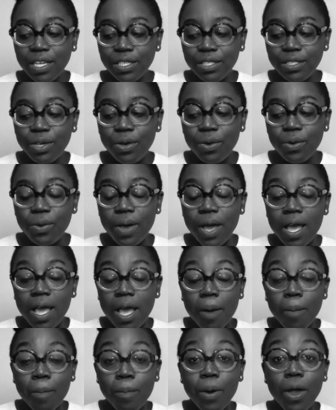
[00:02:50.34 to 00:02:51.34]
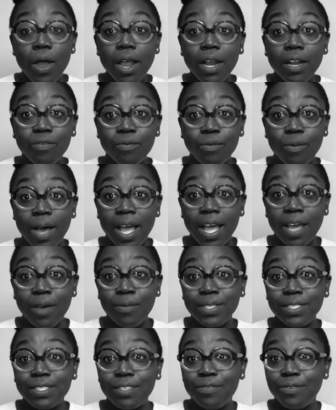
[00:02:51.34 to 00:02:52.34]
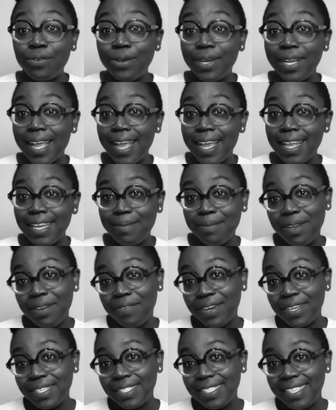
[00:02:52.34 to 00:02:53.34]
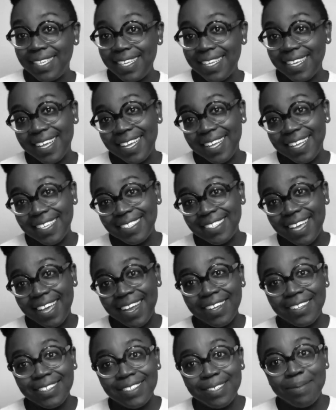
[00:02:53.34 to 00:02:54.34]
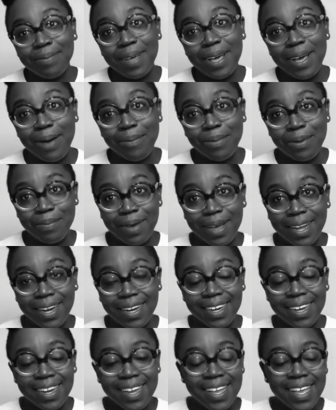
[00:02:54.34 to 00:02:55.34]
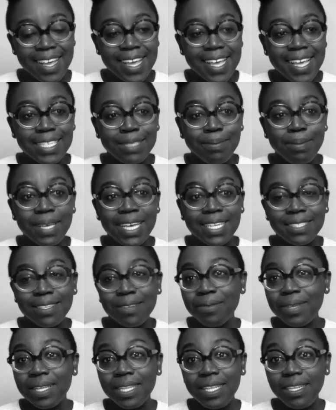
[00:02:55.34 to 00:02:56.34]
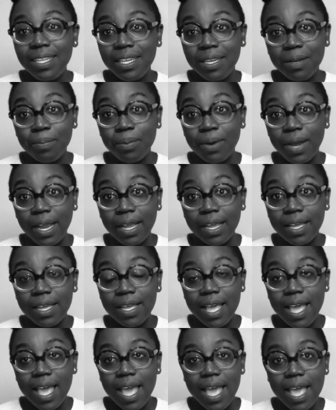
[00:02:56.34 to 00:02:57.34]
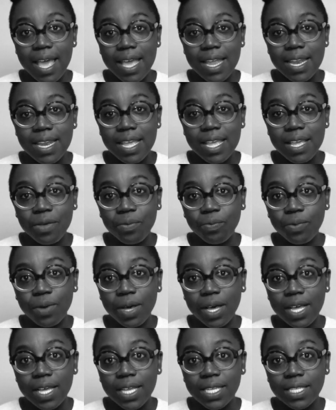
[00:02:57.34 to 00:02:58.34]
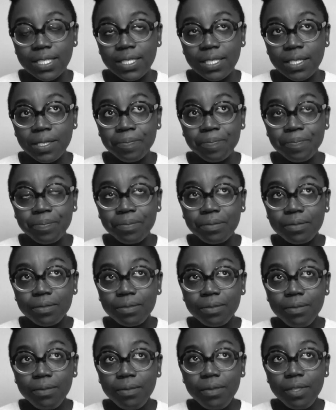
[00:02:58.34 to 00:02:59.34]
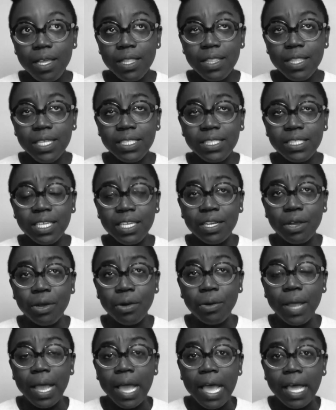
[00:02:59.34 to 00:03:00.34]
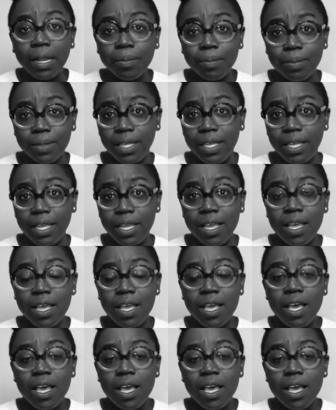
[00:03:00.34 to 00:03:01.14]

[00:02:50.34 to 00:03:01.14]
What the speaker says: So part of why I went to Florida A&M University, shout out to my alma mater, is because I really needed a break. And it was this incredibly